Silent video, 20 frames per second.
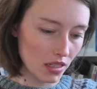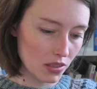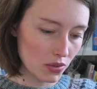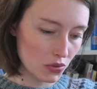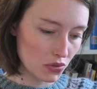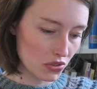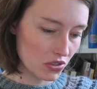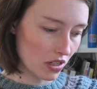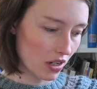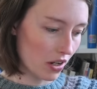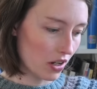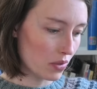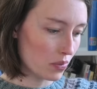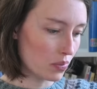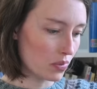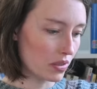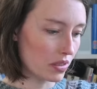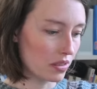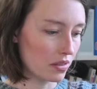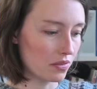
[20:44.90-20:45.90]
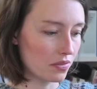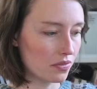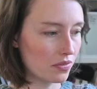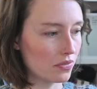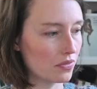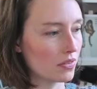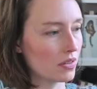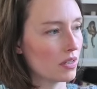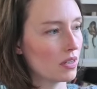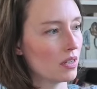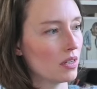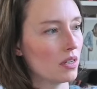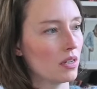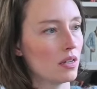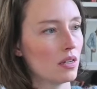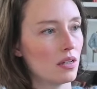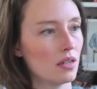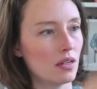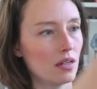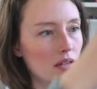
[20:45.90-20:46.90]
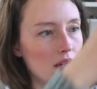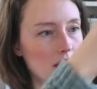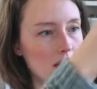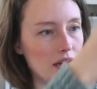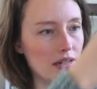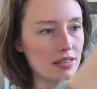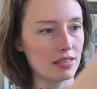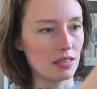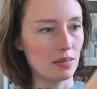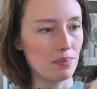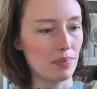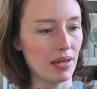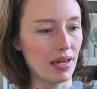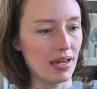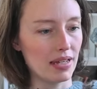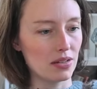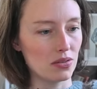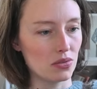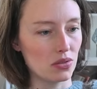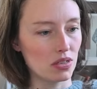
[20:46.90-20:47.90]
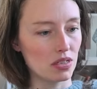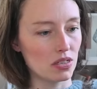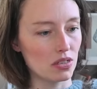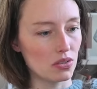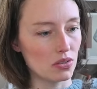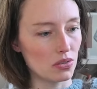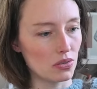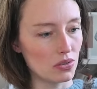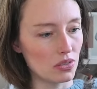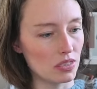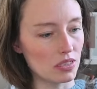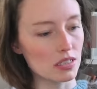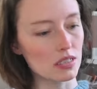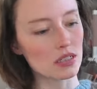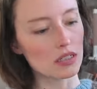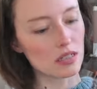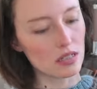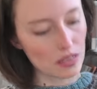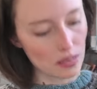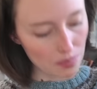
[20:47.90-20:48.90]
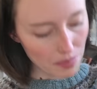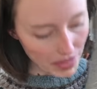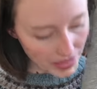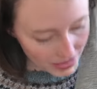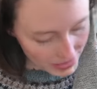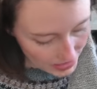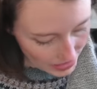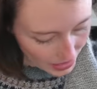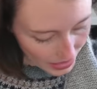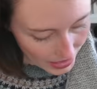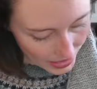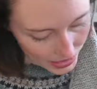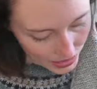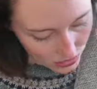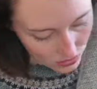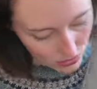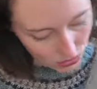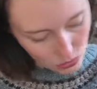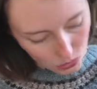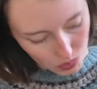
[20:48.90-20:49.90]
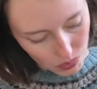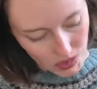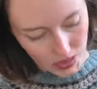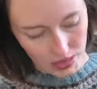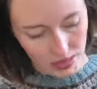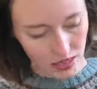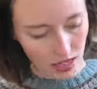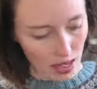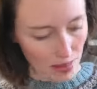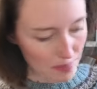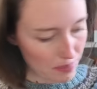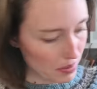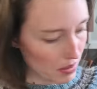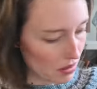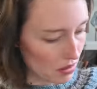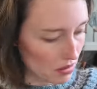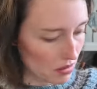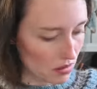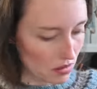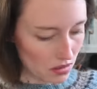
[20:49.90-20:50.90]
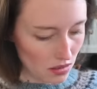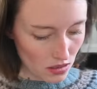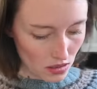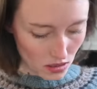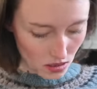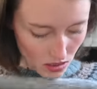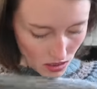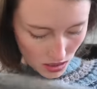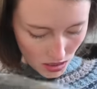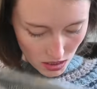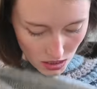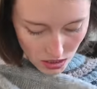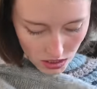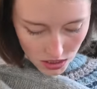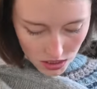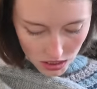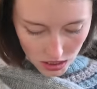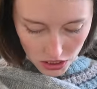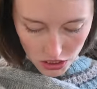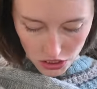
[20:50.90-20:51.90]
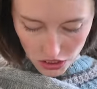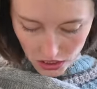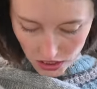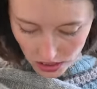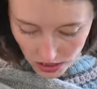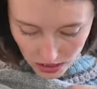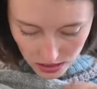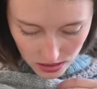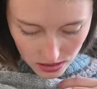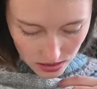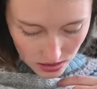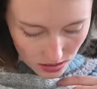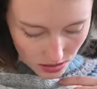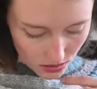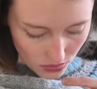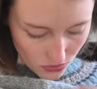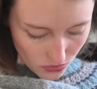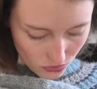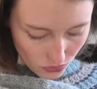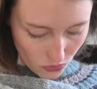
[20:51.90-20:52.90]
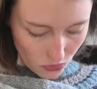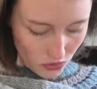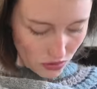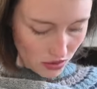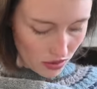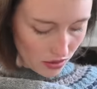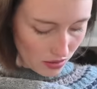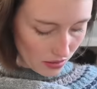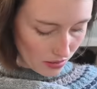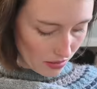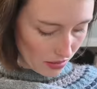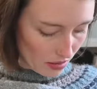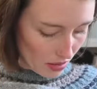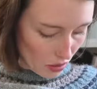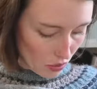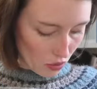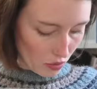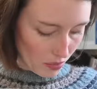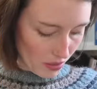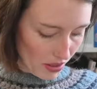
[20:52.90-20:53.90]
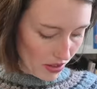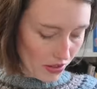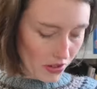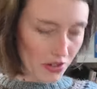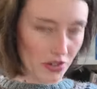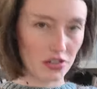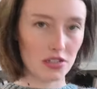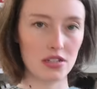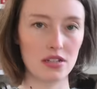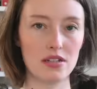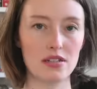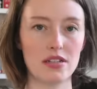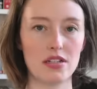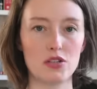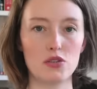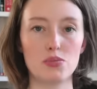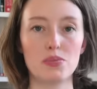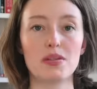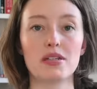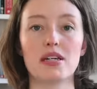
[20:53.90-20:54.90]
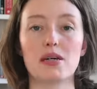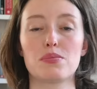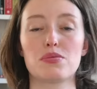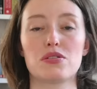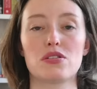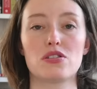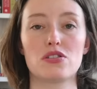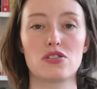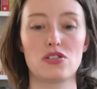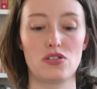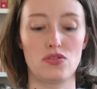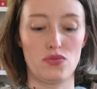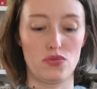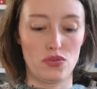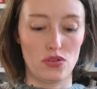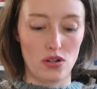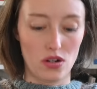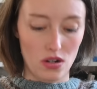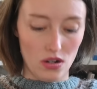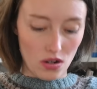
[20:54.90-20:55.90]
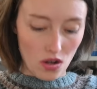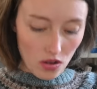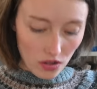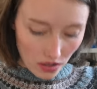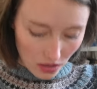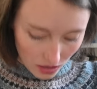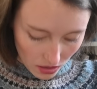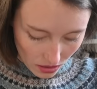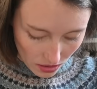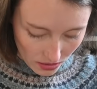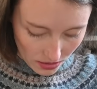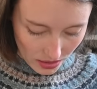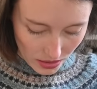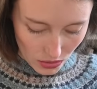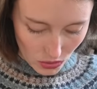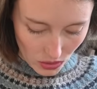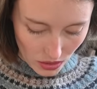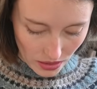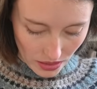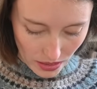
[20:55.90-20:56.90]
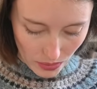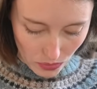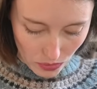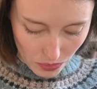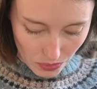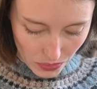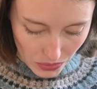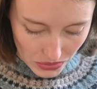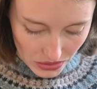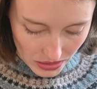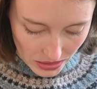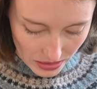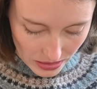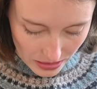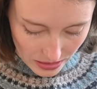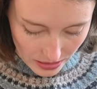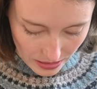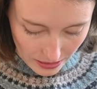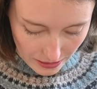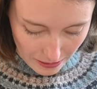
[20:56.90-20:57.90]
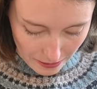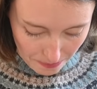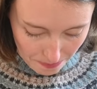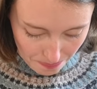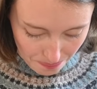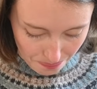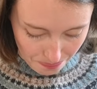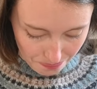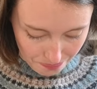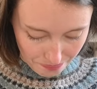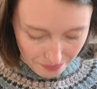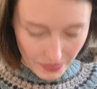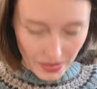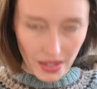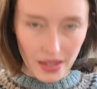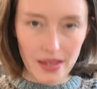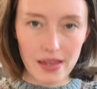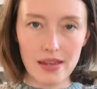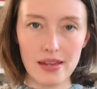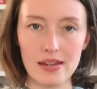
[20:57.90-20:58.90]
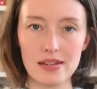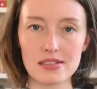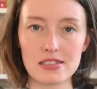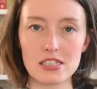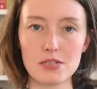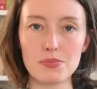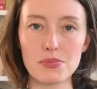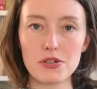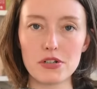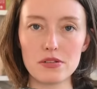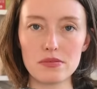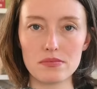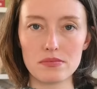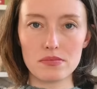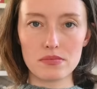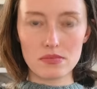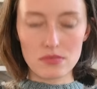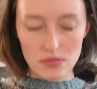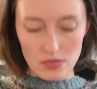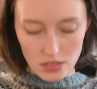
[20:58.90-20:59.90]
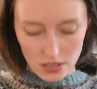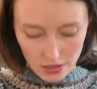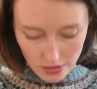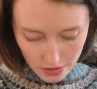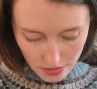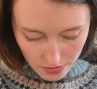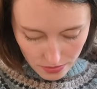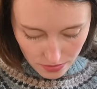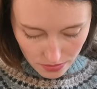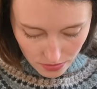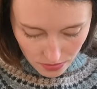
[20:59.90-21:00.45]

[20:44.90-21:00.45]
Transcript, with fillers: And you start with like the band and then you knit the back side and you pick up stitches for the lower part and then you pick up stitches for the lock and then I will put in um, a zipper here